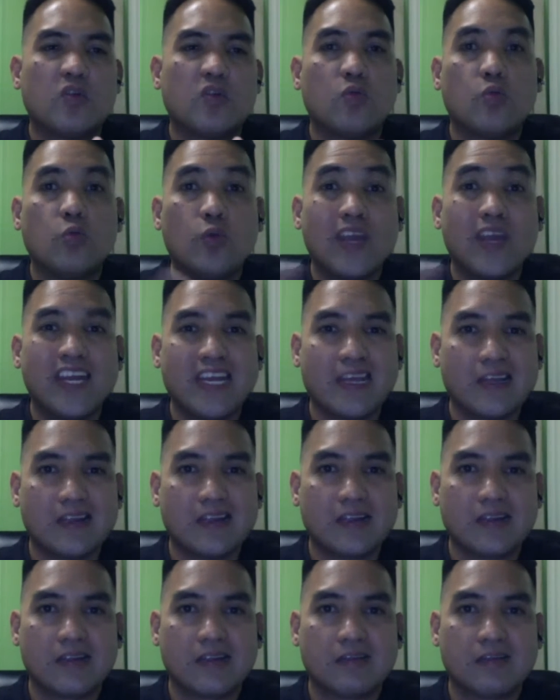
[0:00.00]
Winning,
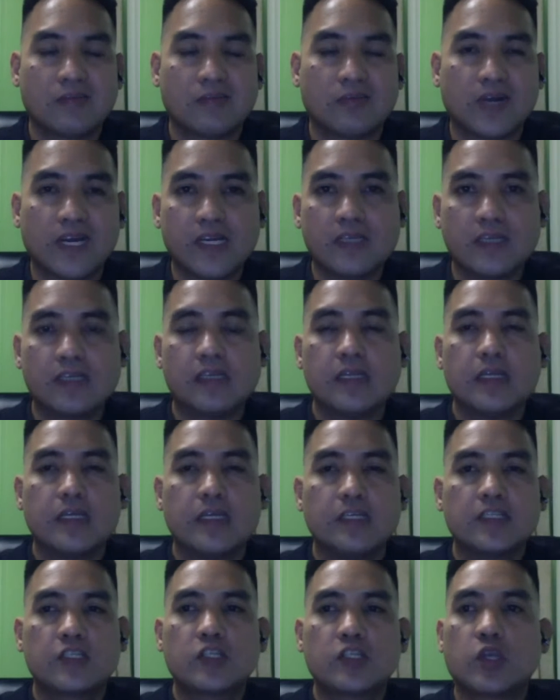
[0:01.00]
right?
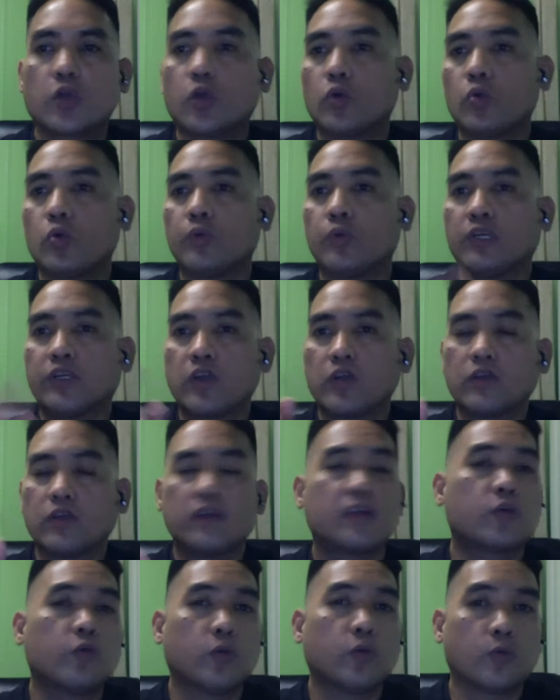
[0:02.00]
So we're going
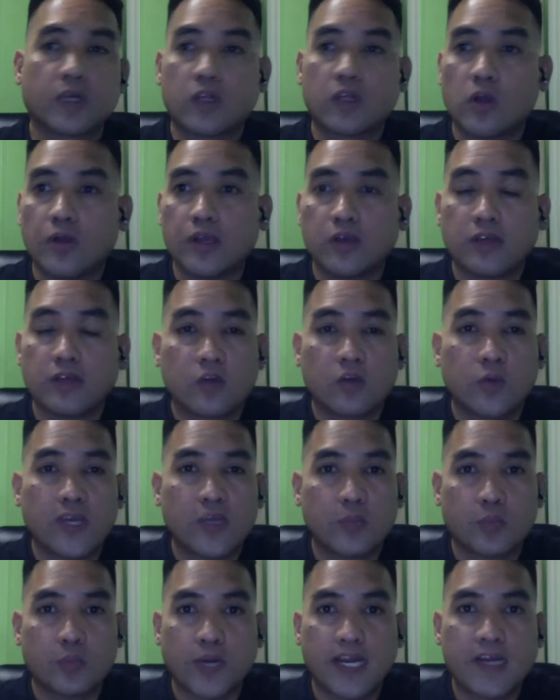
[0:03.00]
on a
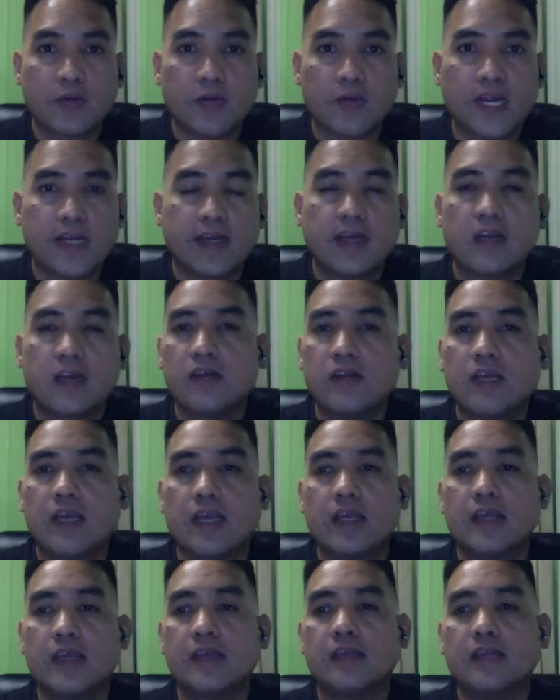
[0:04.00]
quick break right now,
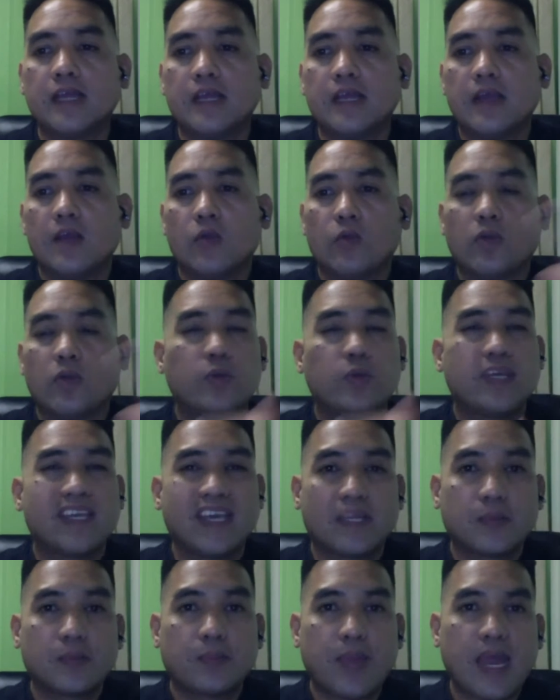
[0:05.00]
and when we
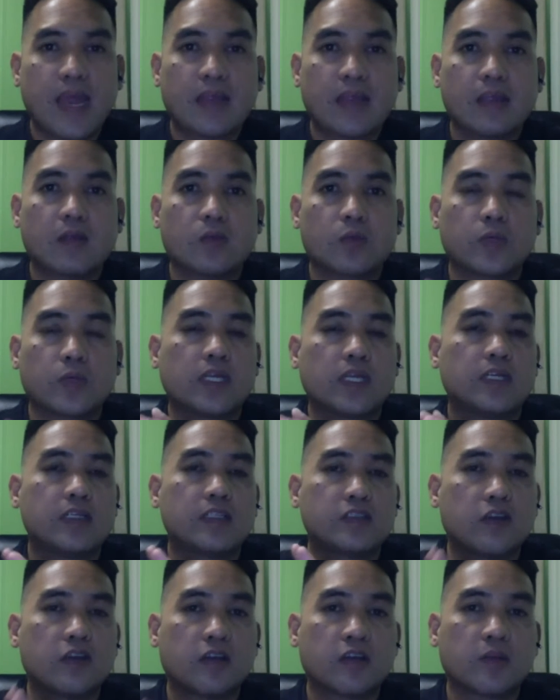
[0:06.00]
get back, we're gonna
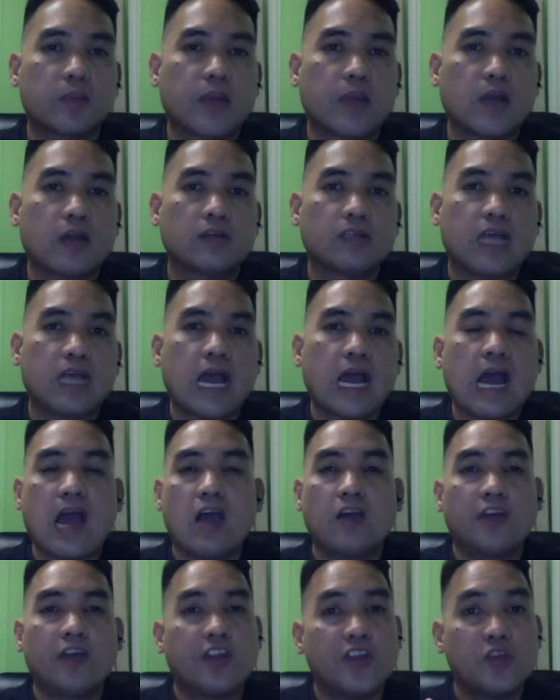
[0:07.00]
talk about
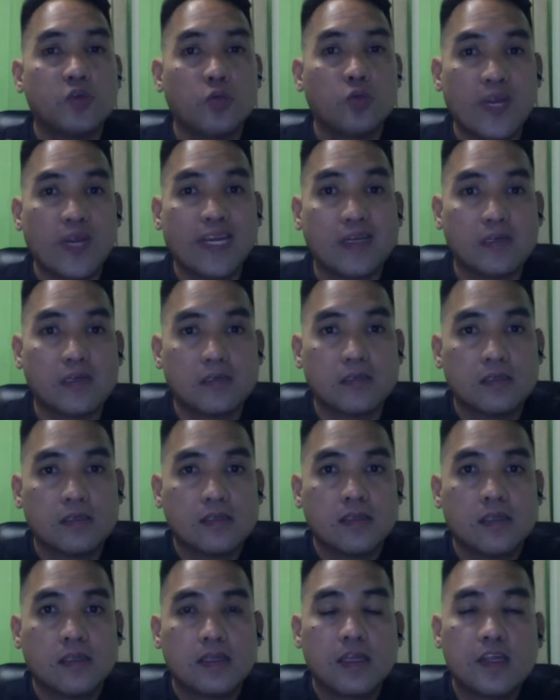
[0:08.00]
how do you win
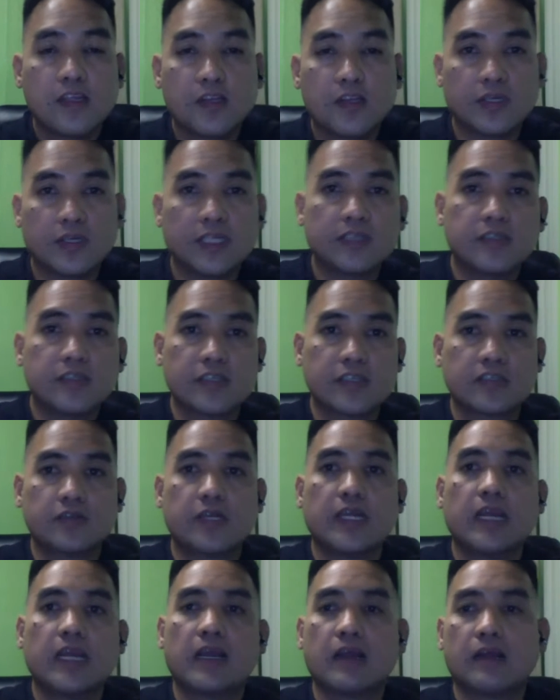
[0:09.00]
in your
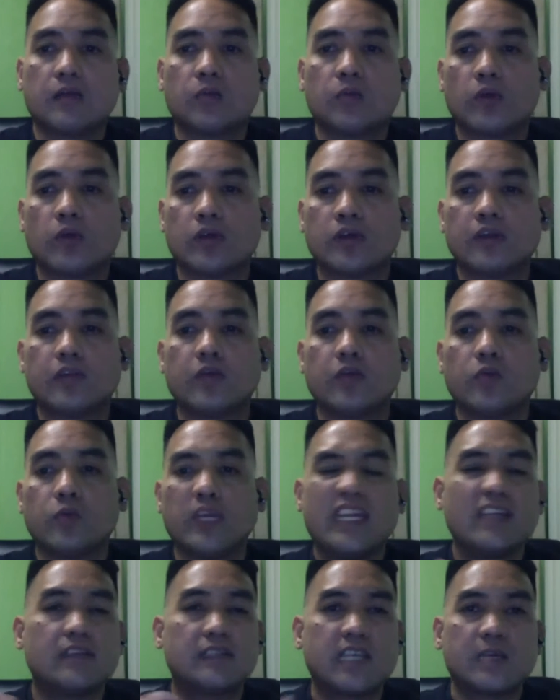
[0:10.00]
industry. What are the
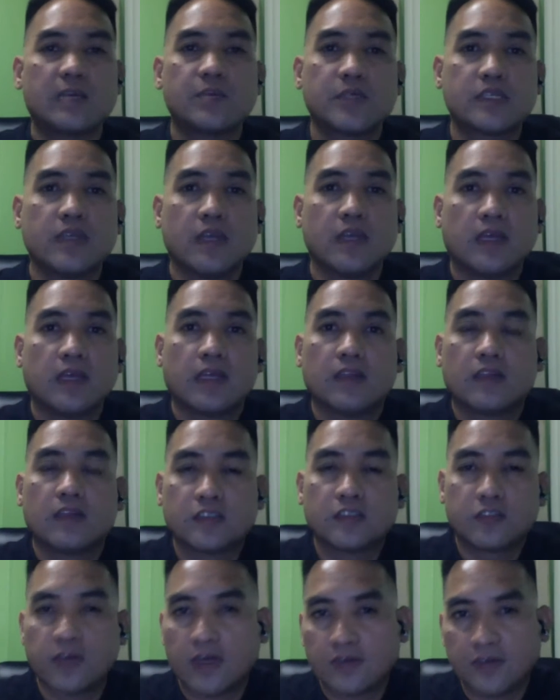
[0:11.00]
winning tips that
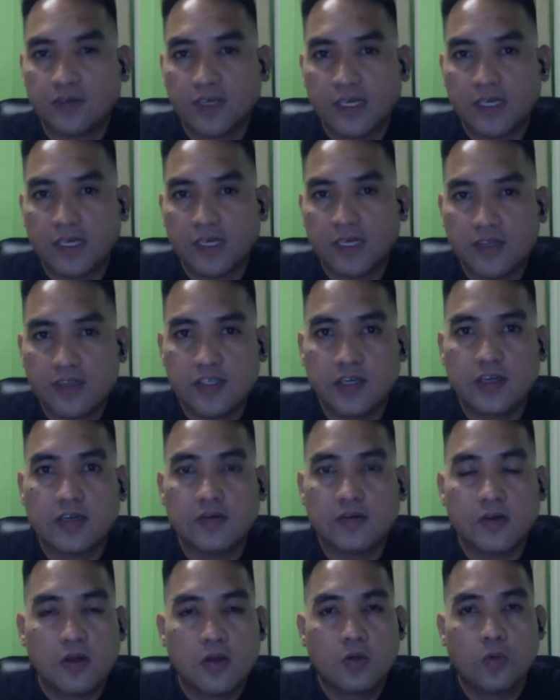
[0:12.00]
Trevor can
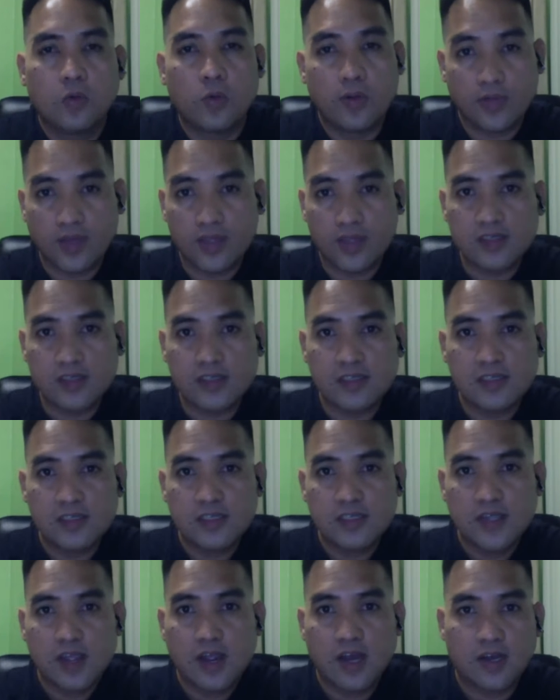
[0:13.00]
share with
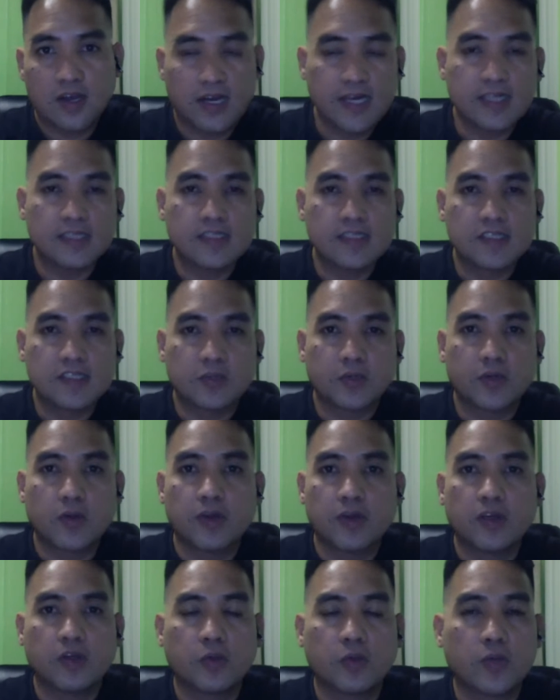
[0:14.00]
us? All right. So we're
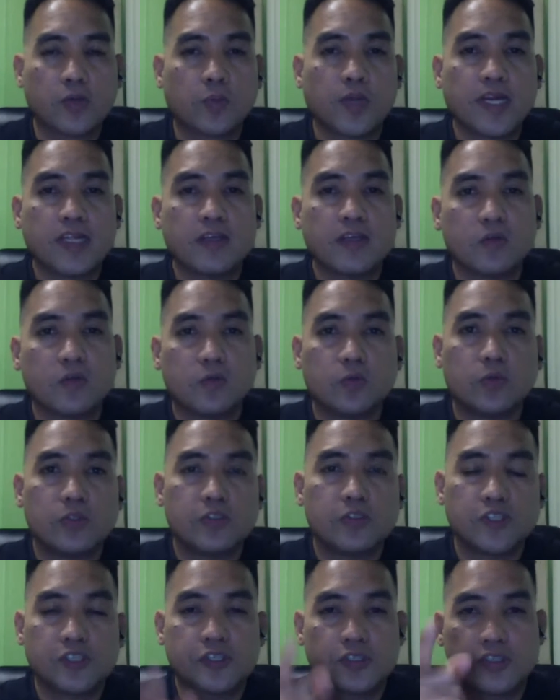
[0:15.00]
going on a quick break.
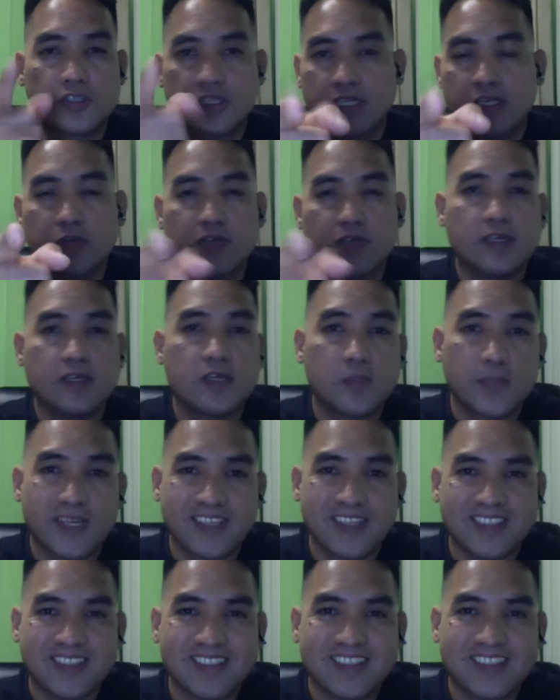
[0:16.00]
We'll see you in a little bit.